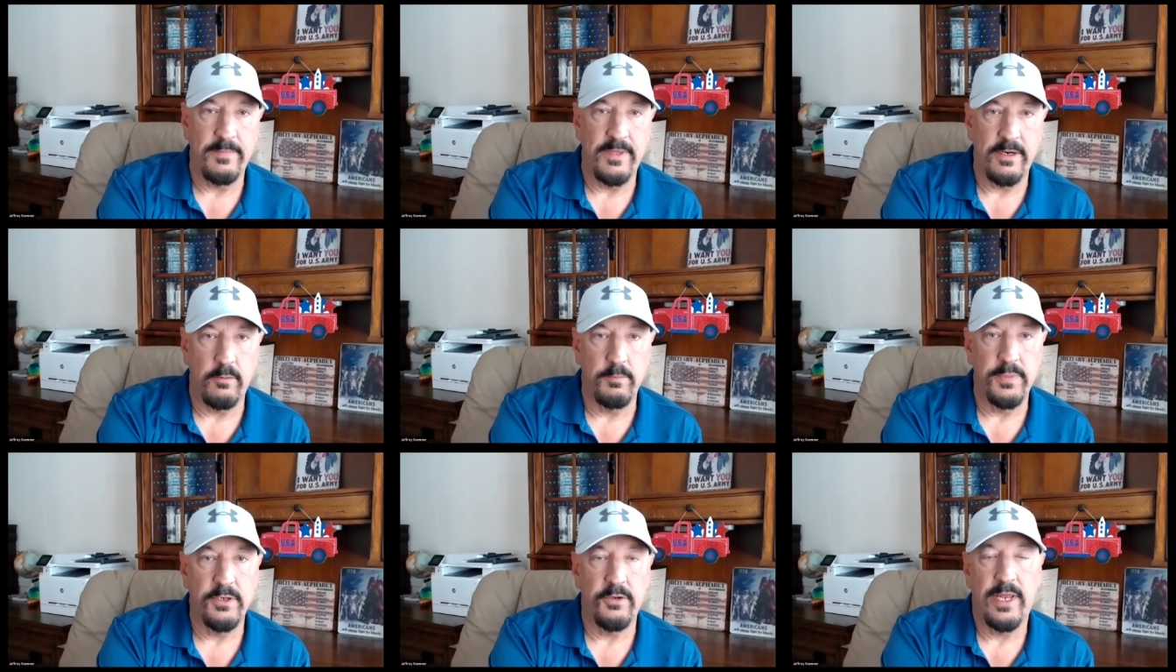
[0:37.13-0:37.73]
They
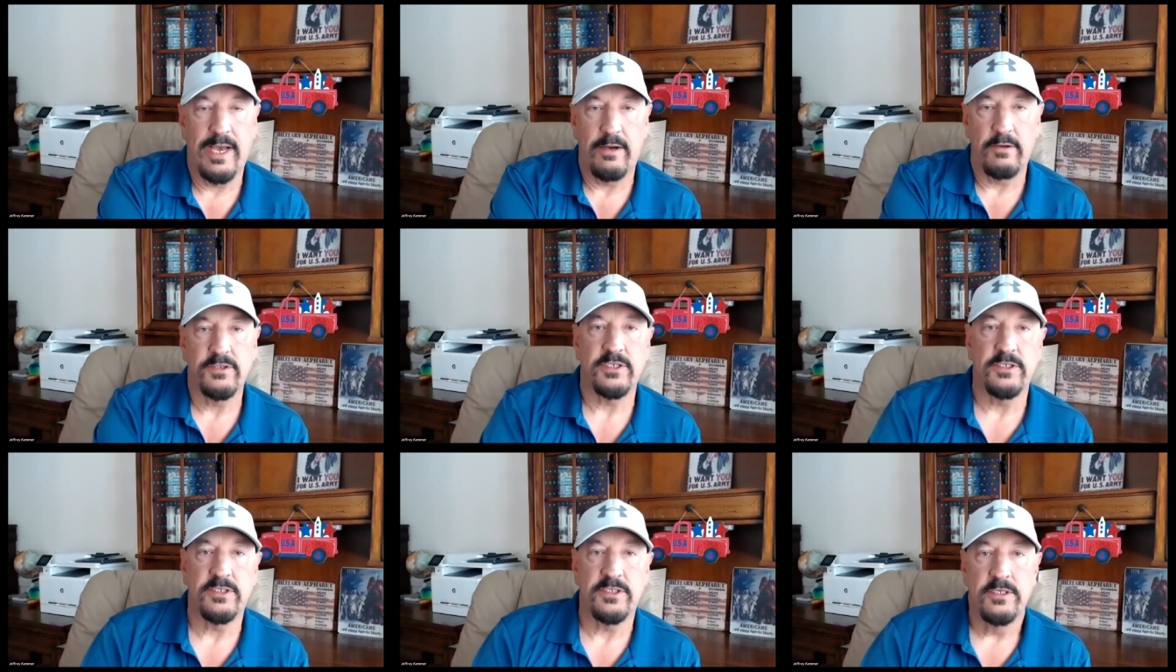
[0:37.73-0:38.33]
don't build
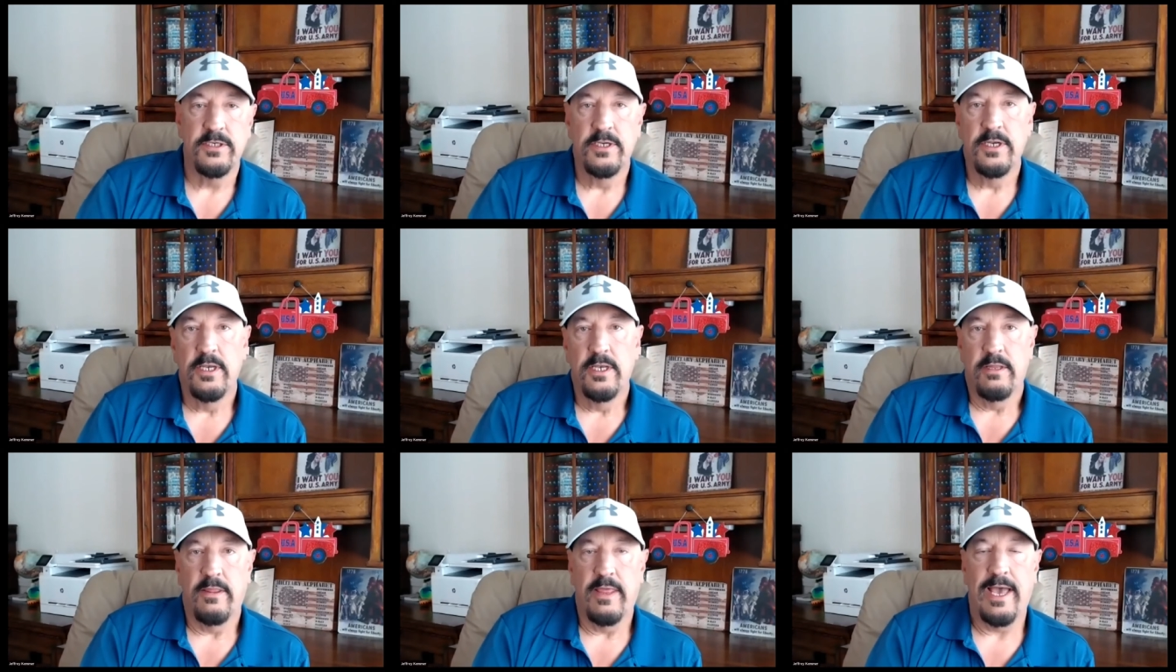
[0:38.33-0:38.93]
houses
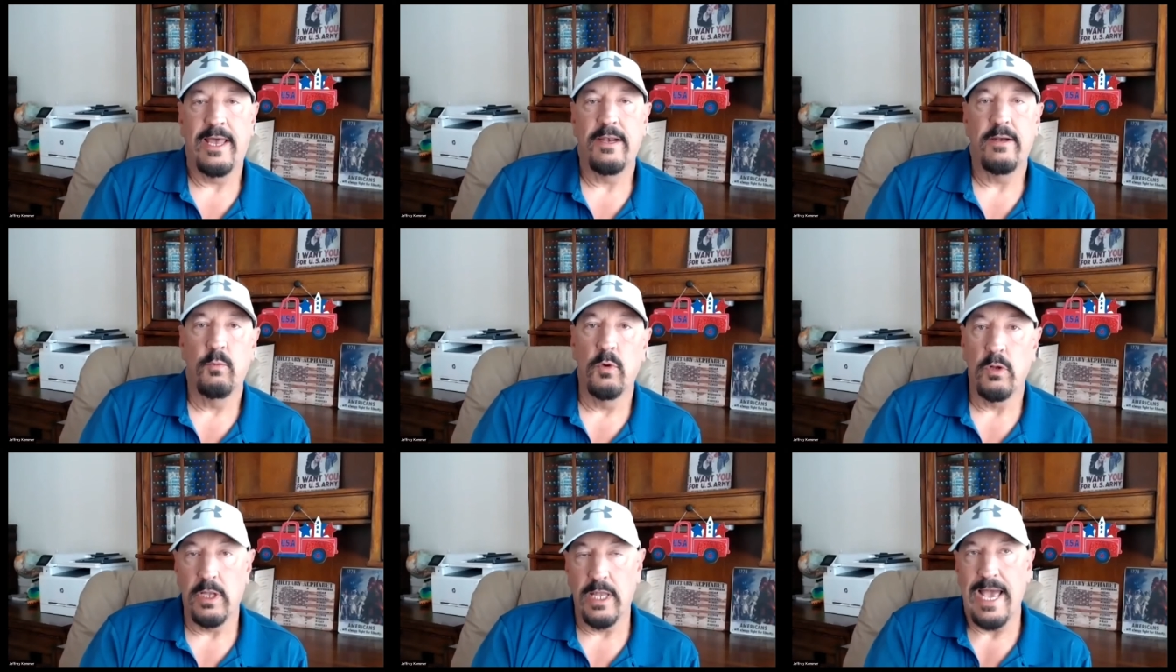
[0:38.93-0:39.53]
that
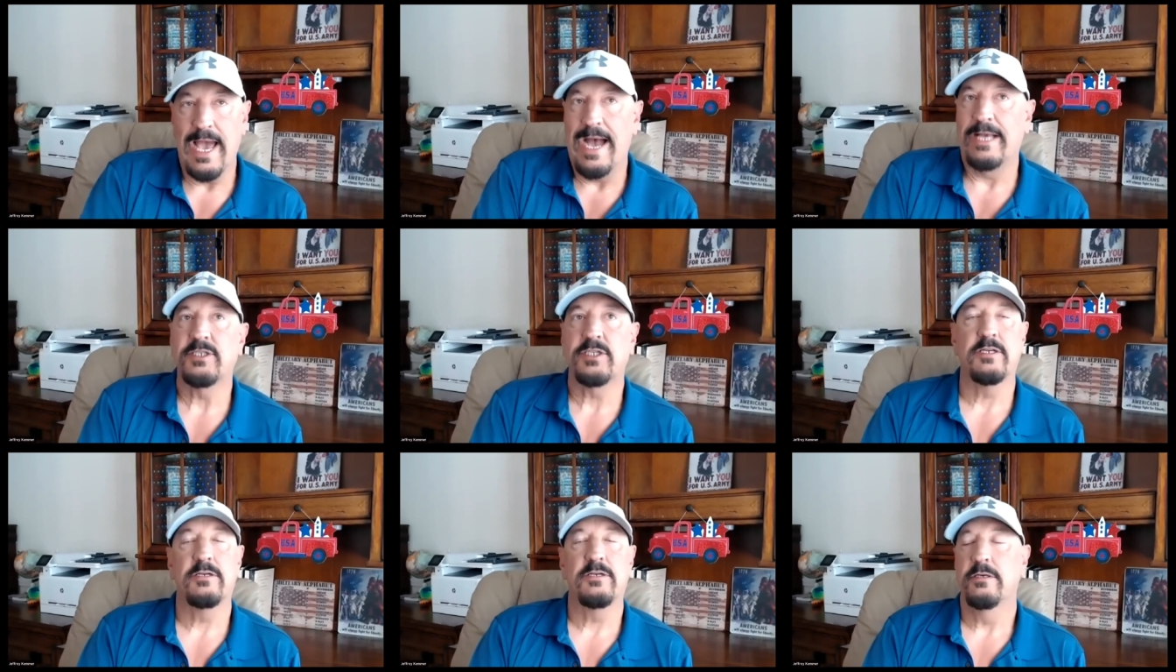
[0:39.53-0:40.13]
will
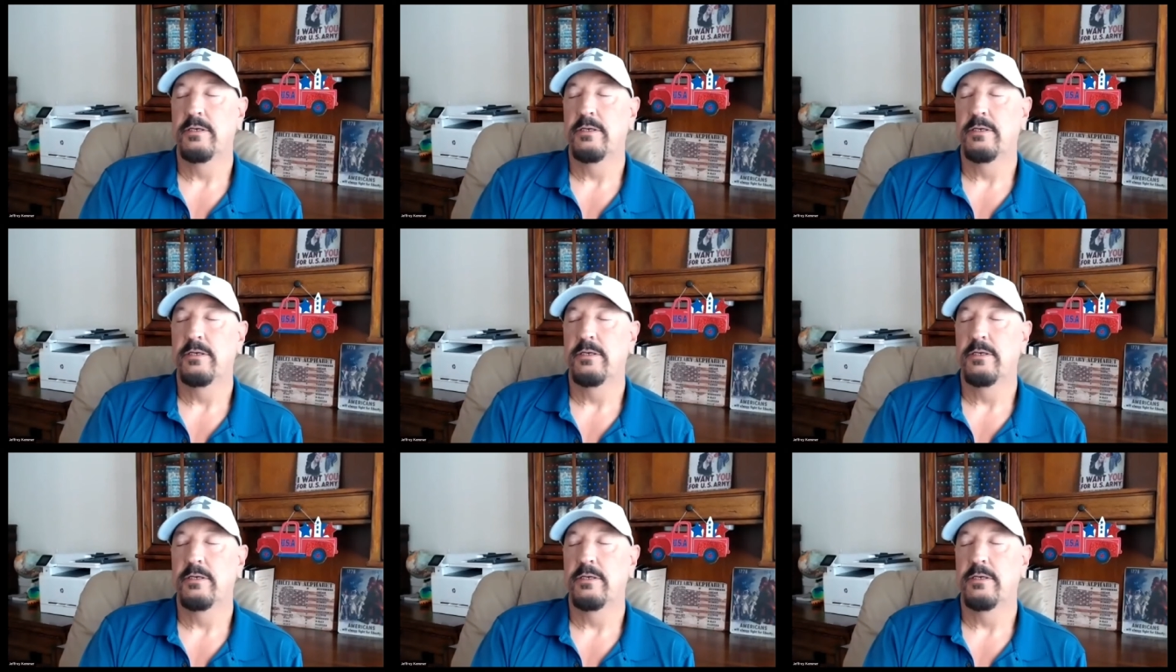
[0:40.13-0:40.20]
last